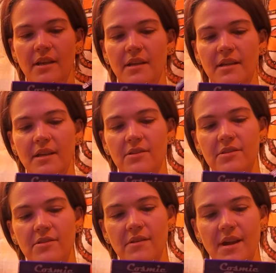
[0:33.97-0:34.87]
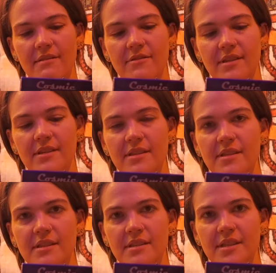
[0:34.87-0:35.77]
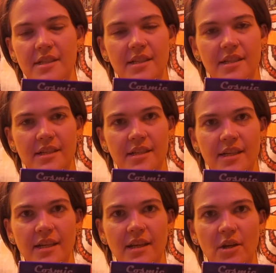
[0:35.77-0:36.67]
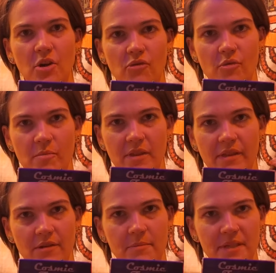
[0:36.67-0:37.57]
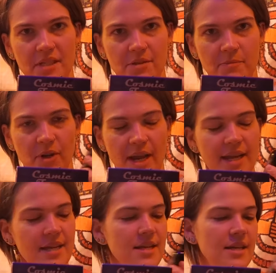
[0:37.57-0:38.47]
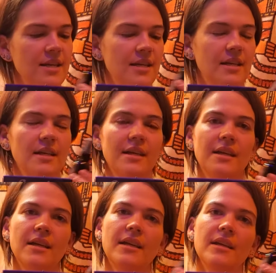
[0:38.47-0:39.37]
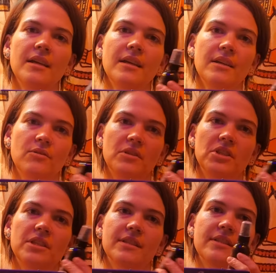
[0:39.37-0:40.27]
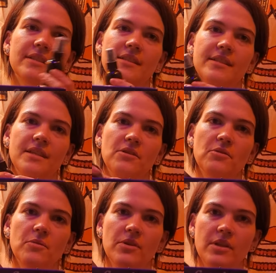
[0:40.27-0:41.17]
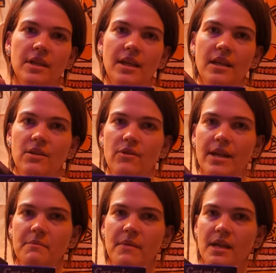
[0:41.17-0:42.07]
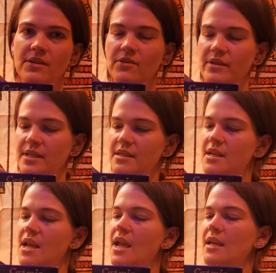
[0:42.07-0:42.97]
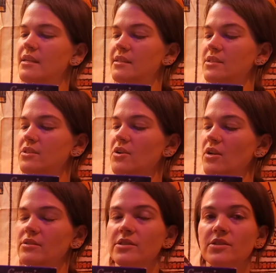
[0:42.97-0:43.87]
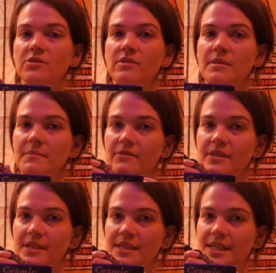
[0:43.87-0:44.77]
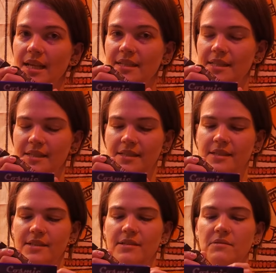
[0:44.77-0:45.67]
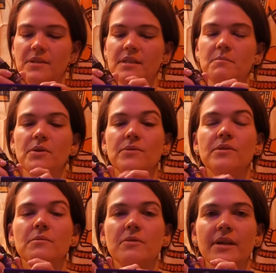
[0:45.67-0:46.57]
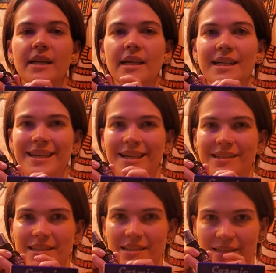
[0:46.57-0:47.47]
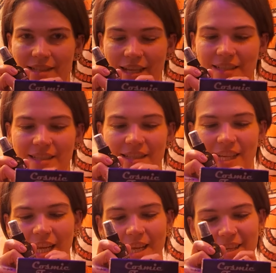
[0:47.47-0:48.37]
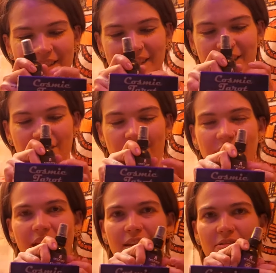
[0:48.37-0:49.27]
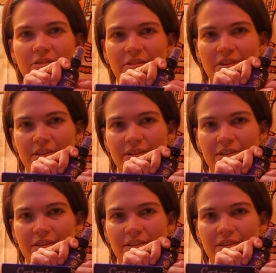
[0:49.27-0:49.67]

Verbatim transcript: And I also have this aromatherapy spray, which is cedarwood and red mandarin, and it is called Stream of Success. So it's supposed to bring success into your life.